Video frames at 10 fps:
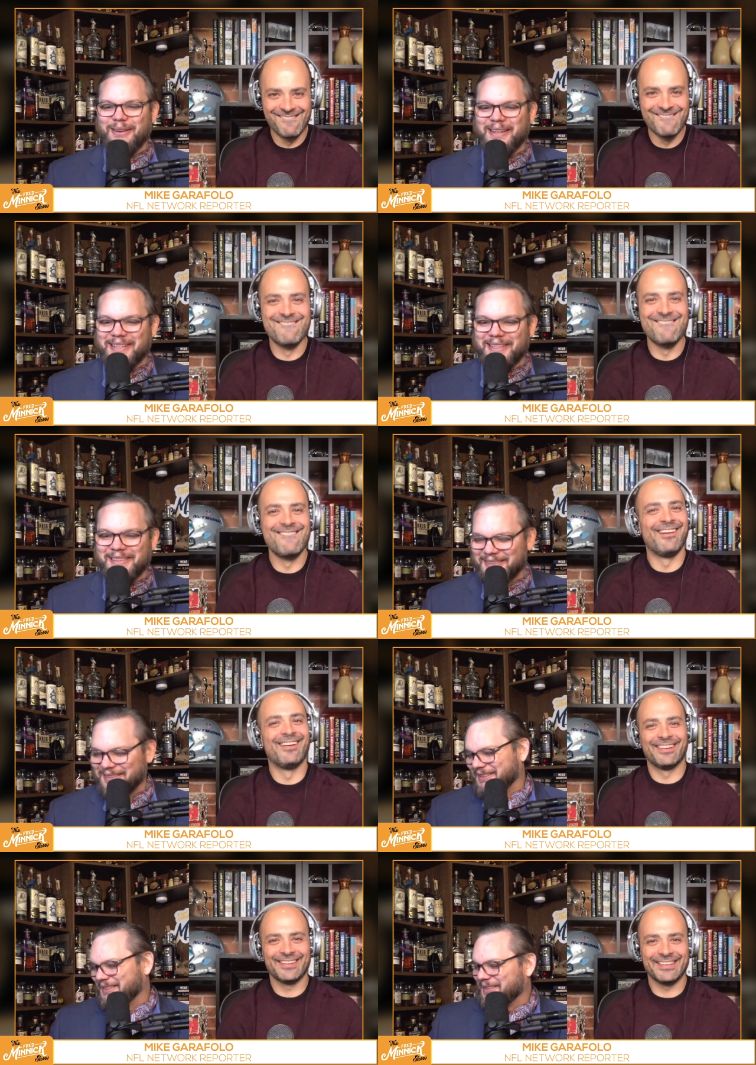Speaker 1: crazy.
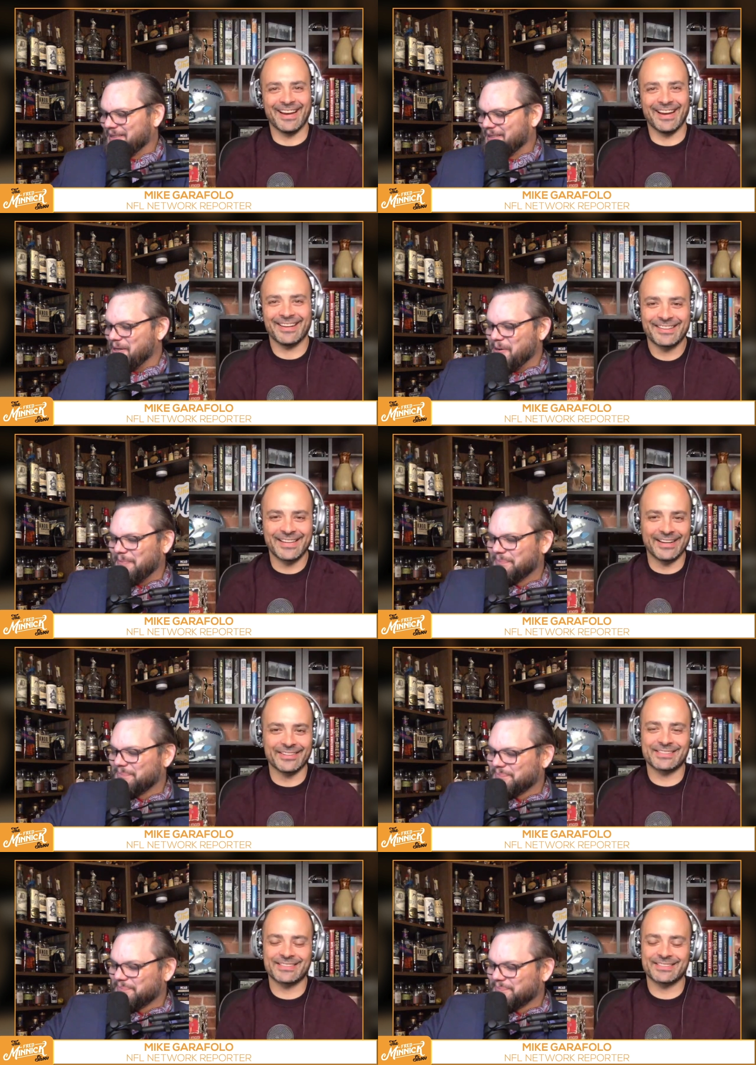
Speaker 2: Yeah,
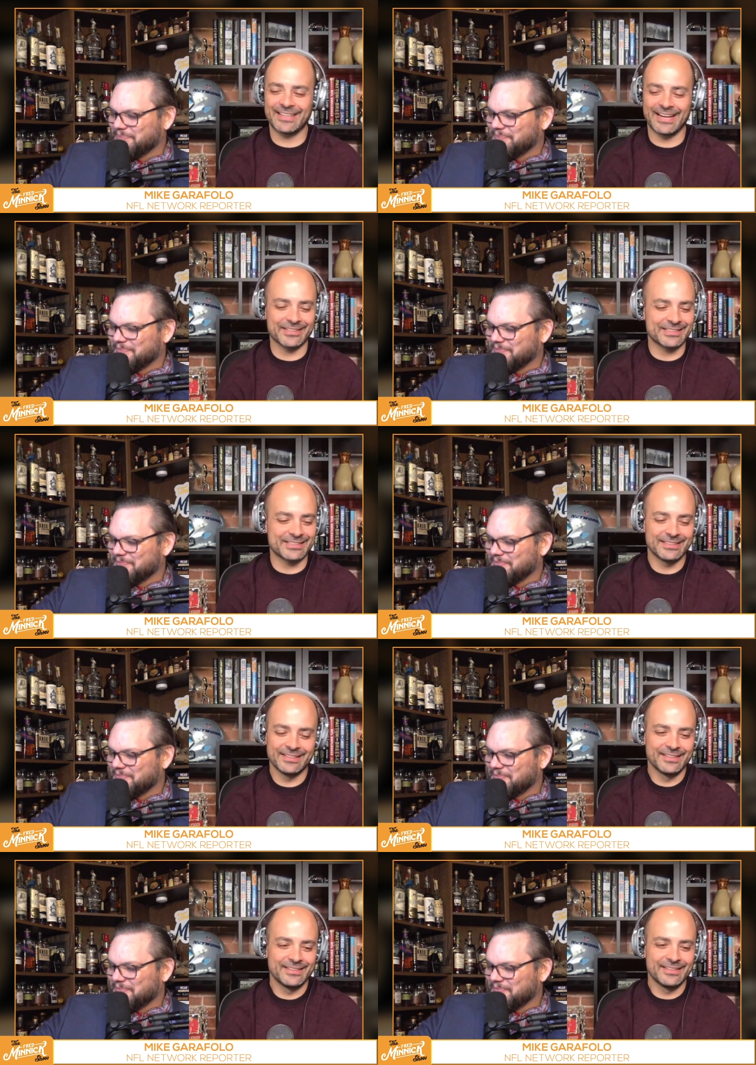Kyle's Kyle's
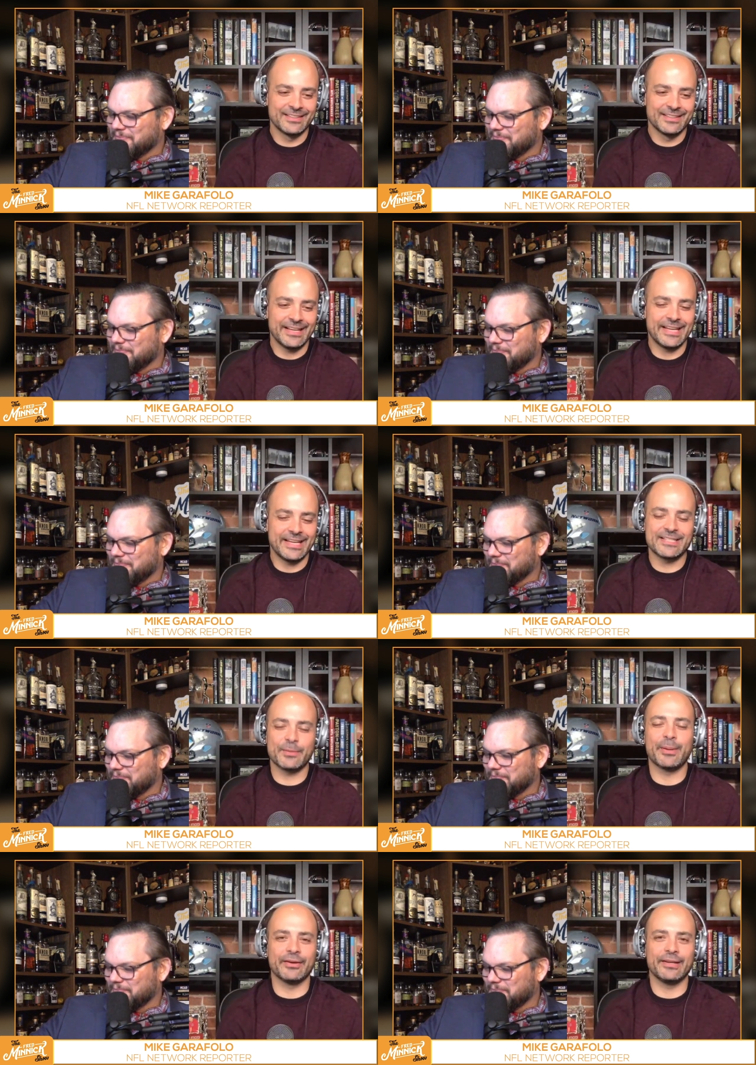
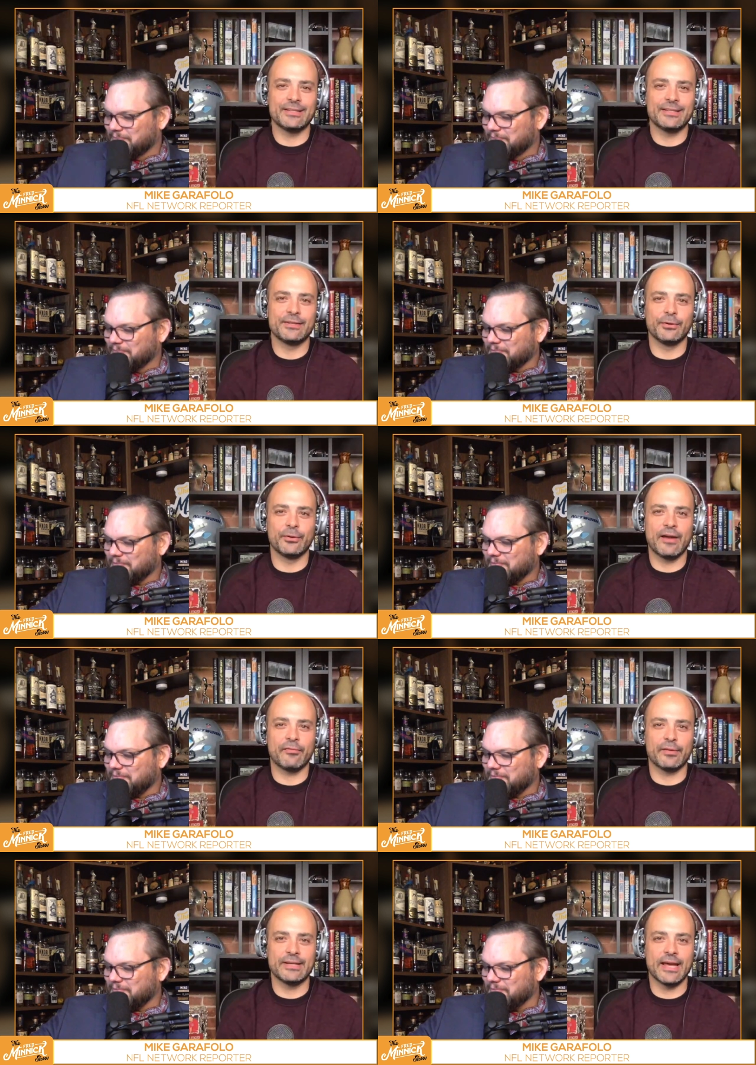his ability to
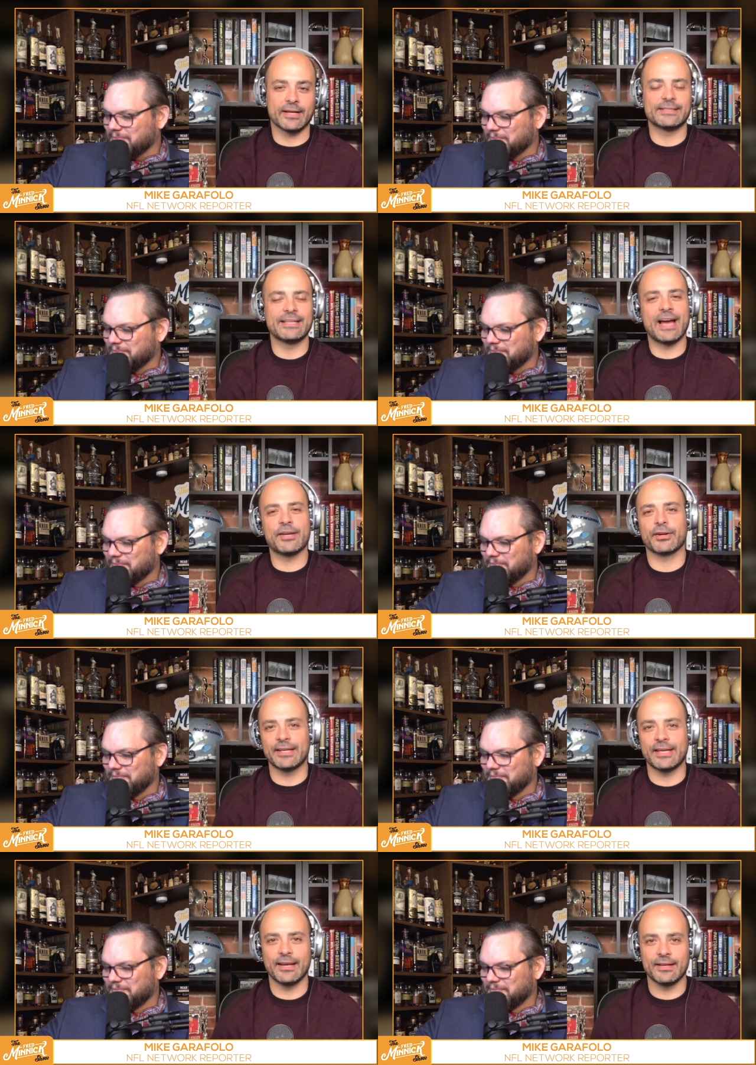every day because now you're
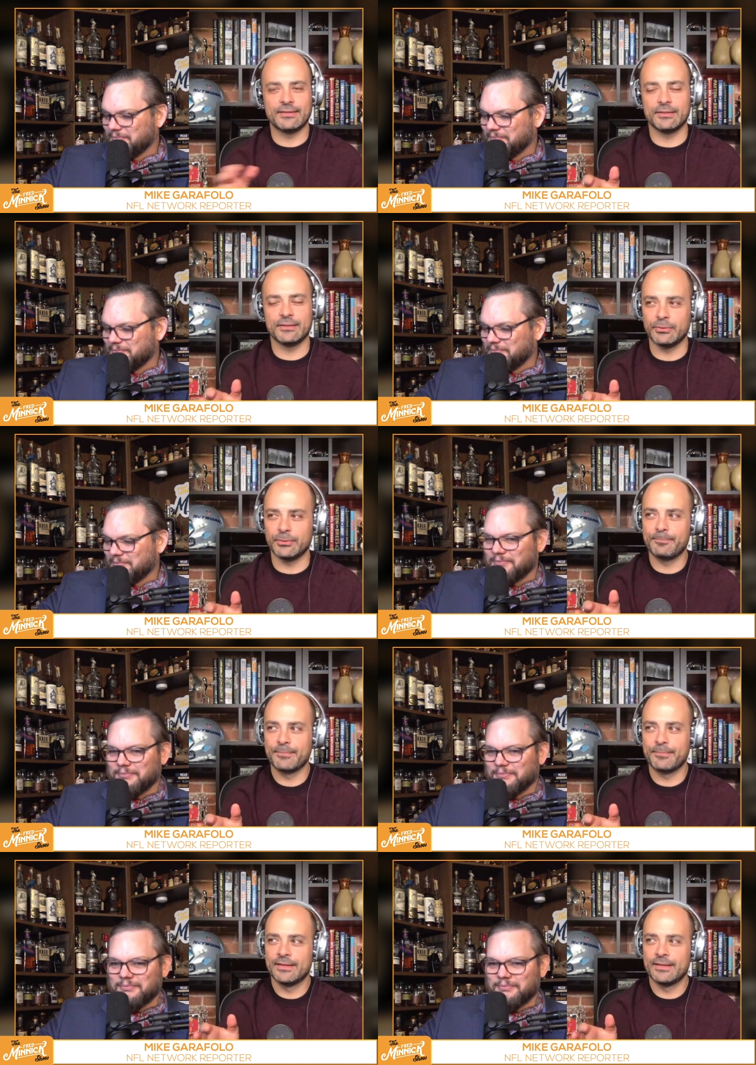going to get into